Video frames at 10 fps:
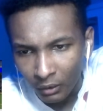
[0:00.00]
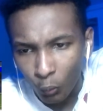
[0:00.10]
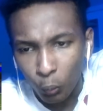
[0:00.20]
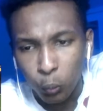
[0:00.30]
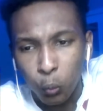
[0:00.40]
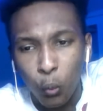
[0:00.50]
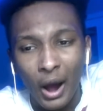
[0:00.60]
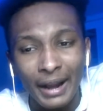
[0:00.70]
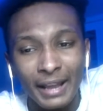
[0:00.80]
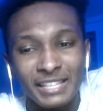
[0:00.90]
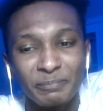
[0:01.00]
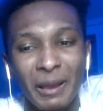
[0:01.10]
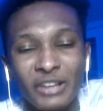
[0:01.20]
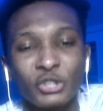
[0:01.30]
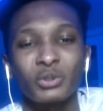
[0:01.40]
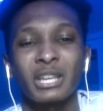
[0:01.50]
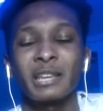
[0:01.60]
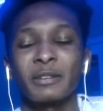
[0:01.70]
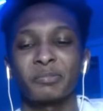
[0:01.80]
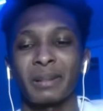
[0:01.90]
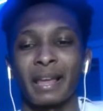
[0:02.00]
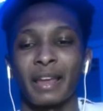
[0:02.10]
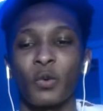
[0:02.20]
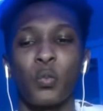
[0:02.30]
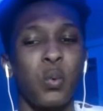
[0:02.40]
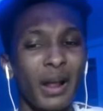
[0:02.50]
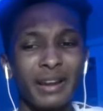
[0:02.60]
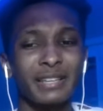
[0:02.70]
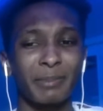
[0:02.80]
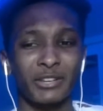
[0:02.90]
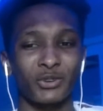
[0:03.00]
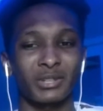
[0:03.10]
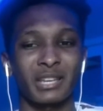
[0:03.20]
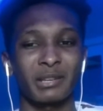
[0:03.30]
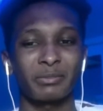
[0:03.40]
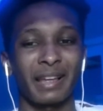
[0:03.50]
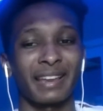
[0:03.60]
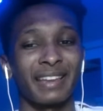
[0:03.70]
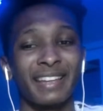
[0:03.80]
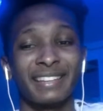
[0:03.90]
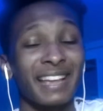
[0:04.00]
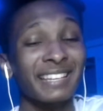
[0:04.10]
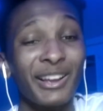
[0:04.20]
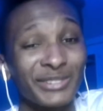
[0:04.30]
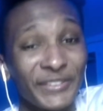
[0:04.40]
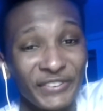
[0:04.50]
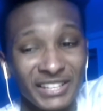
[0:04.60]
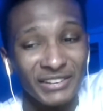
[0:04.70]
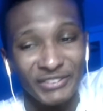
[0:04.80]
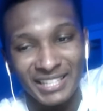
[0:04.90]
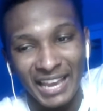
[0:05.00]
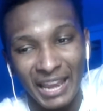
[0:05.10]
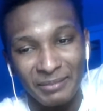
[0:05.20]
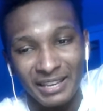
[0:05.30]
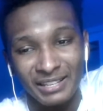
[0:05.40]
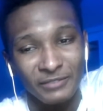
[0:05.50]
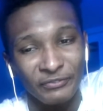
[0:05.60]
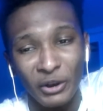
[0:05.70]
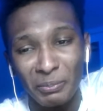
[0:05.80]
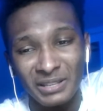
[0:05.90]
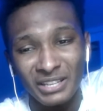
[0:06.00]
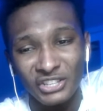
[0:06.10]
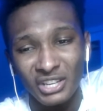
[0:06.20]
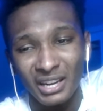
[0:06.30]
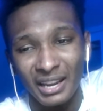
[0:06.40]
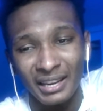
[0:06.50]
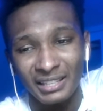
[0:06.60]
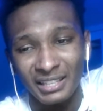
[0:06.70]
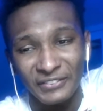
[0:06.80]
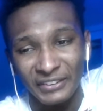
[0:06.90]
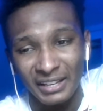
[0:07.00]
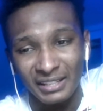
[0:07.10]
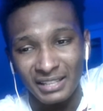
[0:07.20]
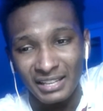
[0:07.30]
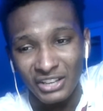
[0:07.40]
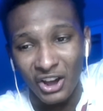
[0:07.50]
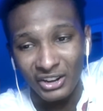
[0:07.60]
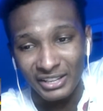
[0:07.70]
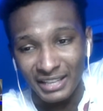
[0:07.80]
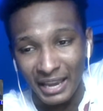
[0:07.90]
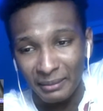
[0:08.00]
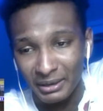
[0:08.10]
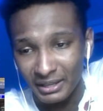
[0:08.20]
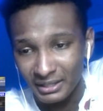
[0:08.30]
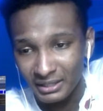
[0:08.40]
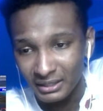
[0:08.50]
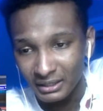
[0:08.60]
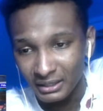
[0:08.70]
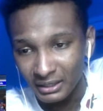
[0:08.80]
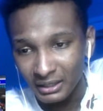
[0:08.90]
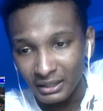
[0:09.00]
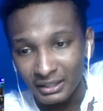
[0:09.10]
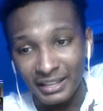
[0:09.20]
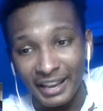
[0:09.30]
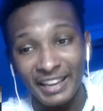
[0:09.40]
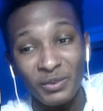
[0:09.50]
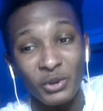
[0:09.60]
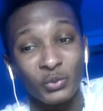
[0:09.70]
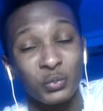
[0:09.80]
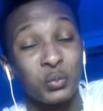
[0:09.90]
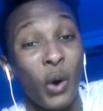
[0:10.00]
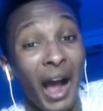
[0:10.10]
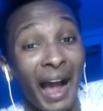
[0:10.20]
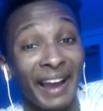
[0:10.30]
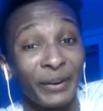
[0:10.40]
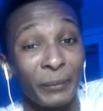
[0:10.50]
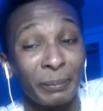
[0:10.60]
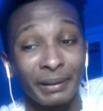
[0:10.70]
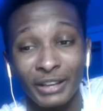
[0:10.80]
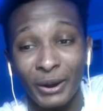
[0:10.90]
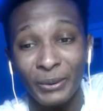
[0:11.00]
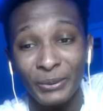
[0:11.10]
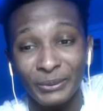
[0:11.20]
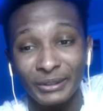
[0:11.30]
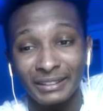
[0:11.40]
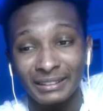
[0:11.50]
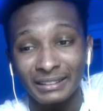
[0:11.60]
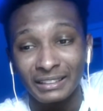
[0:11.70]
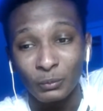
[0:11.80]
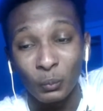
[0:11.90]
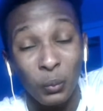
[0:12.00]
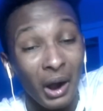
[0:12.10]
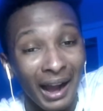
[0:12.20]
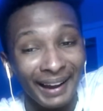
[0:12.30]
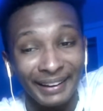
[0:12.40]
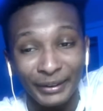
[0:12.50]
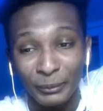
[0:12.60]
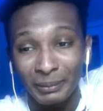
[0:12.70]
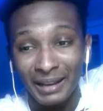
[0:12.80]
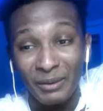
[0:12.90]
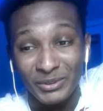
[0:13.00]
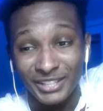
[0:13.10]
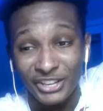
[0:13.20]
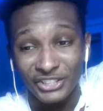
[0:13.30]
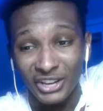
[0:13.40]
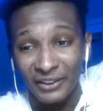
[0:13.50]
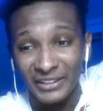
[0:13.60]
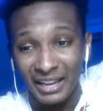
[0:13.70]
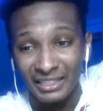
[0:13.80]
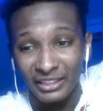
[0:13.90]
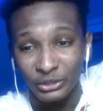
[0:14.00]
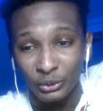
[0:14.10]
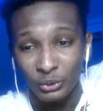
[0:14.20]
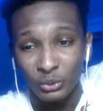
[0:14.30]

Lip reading: What a special teams play. That's how defensive this game is. Field position and defense. That's all this game is. Yeah, he was wide open, yo. Wide open. That was touchdown if he got that through.